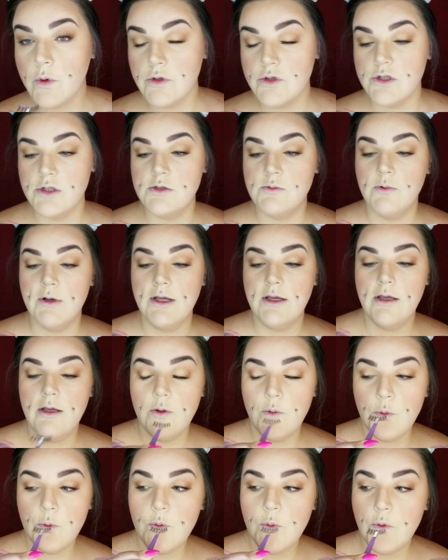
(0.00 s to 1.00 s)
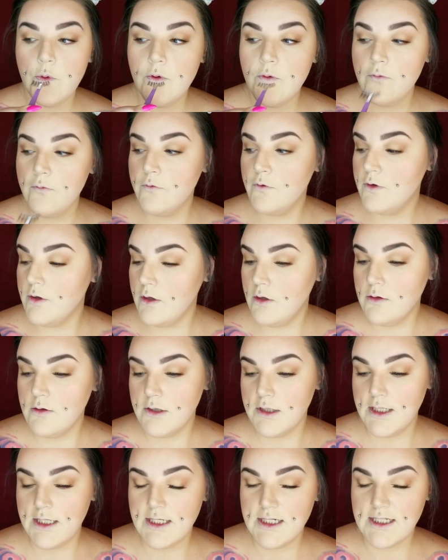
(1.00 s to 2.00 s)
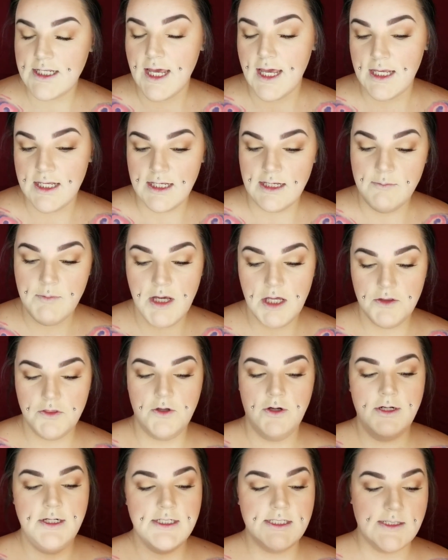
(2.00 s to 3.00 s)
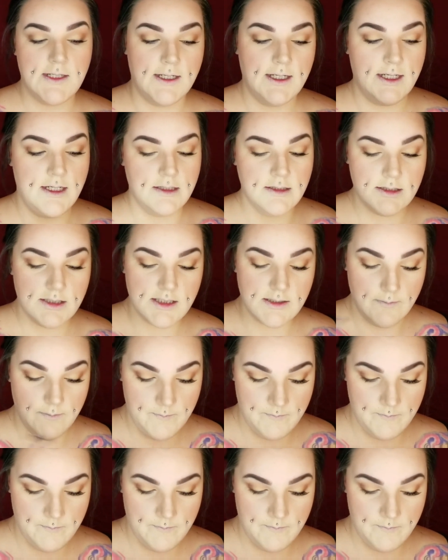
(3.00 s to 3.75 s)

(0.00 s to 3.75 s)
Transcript: Just wait for the glue to get tacky, about 30 seconds.